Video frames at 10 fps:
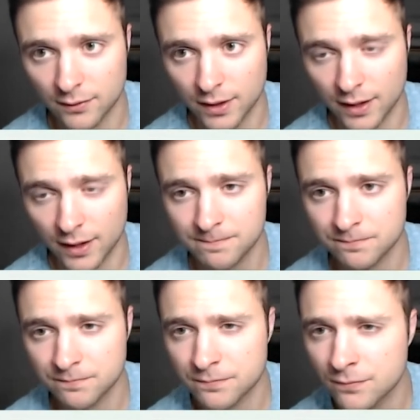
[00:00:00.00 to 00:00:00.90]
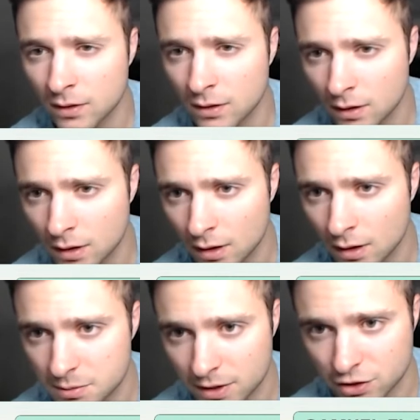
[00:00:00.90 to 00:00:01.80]
okay?
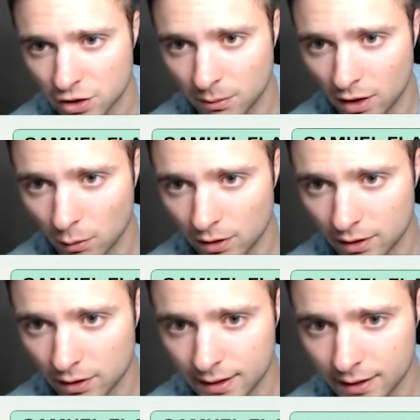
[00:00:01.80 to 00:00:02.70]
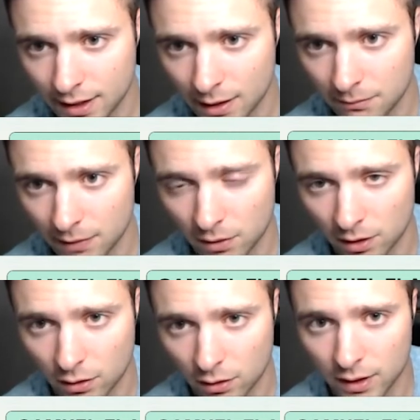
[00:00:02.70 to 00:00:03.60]
So make sure I'm on Goerli. Yep, I'm
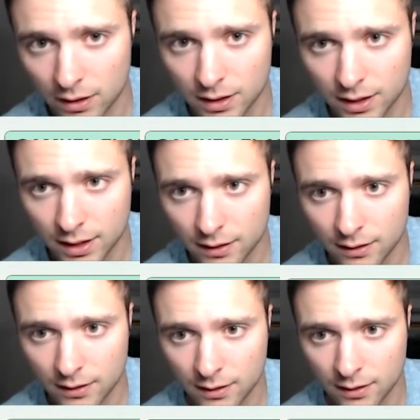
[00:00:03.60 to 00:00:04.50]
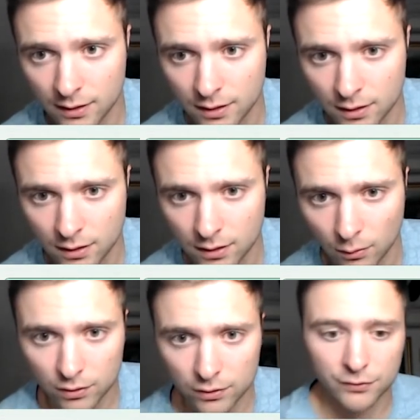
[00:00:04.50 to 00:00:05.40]
on Goerli.
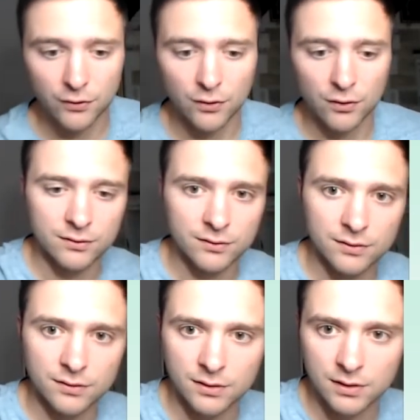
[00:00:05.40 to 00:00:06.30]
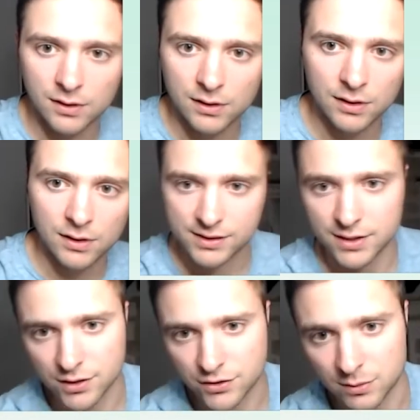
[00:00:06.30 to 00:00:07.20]
Wonderful.
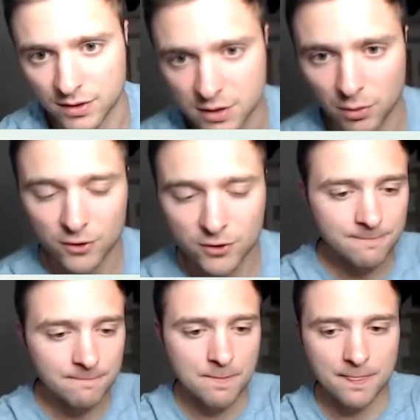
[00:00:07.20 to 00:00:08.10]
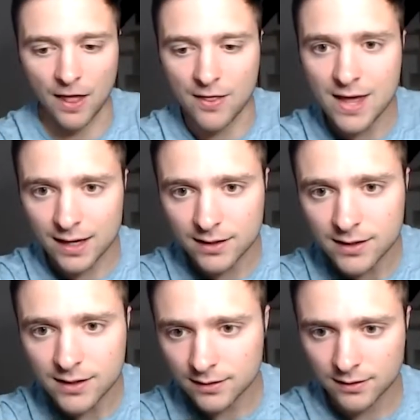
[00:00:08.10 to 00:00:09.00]
Send a stream to this person. And
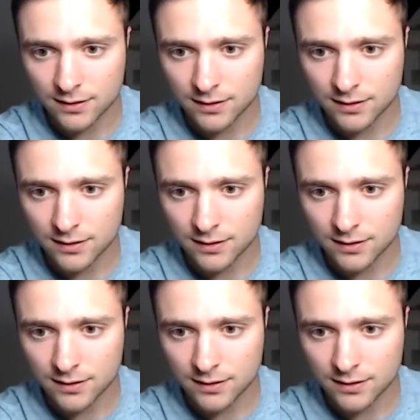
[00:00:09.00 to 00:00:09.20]
then